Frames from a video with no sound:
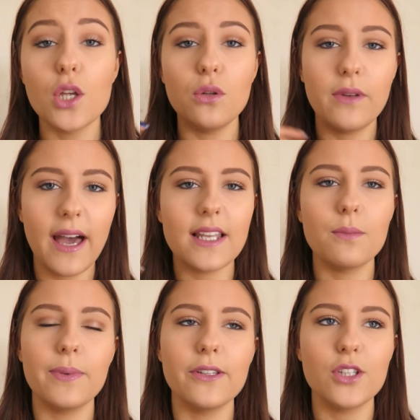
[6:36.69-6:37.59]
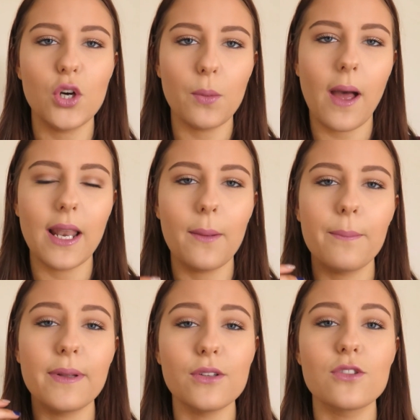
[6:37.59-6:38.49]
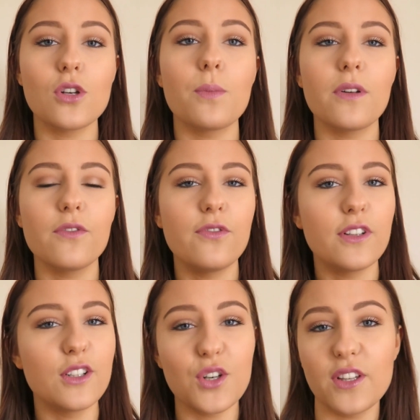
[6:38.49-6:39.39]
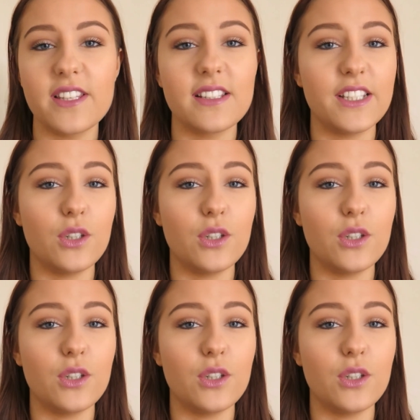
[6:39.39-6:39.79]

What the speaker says: you can build it up, and it builds up flawlessly.